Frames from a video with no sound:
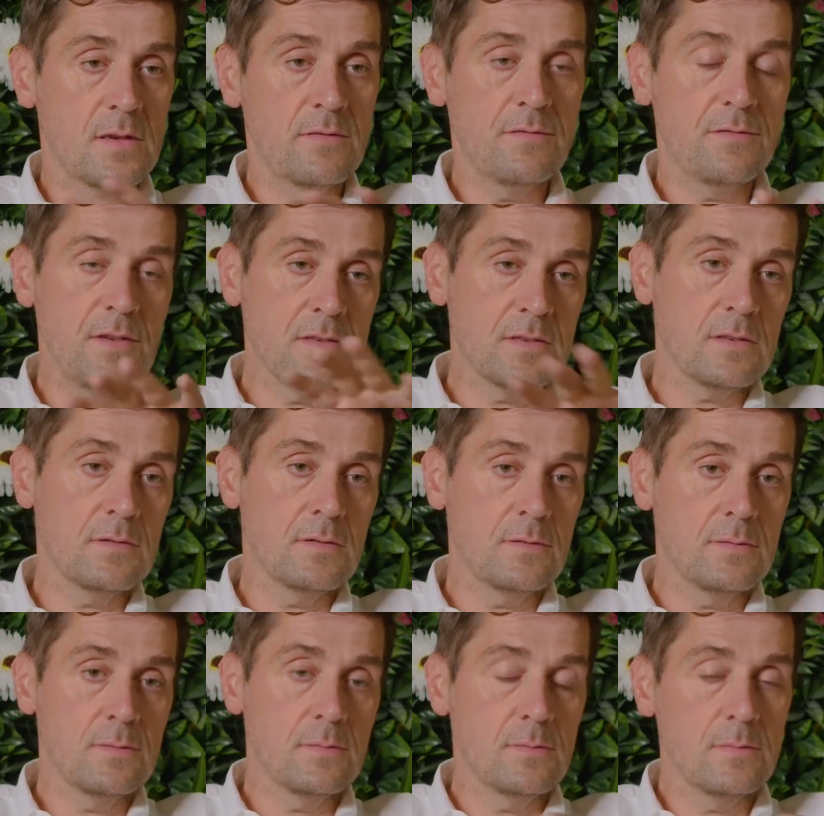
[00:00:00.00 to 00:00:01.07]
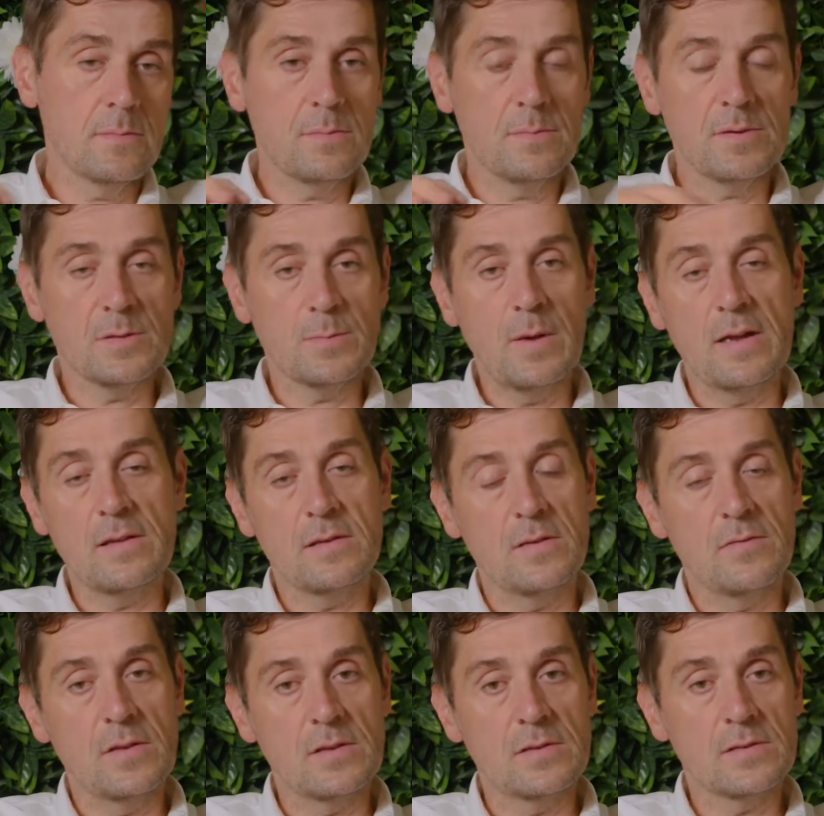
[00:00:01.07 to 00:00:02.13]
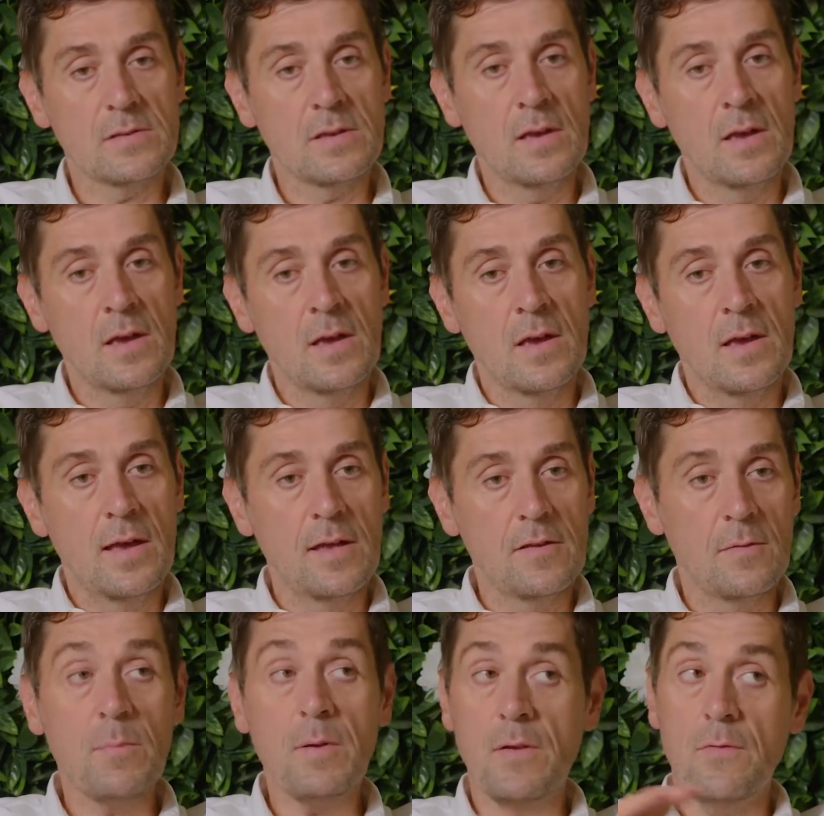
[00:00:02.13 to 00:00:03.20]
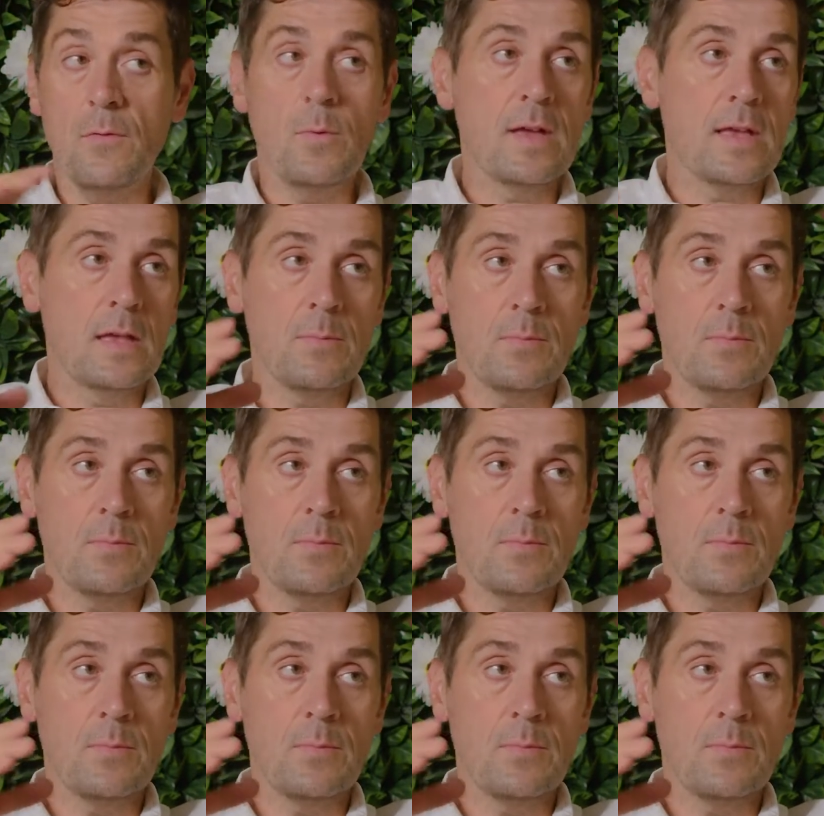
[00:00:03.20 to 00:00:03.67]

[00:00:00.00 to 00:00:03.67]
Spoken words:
and fiscal perspective, it's a bit of a wicked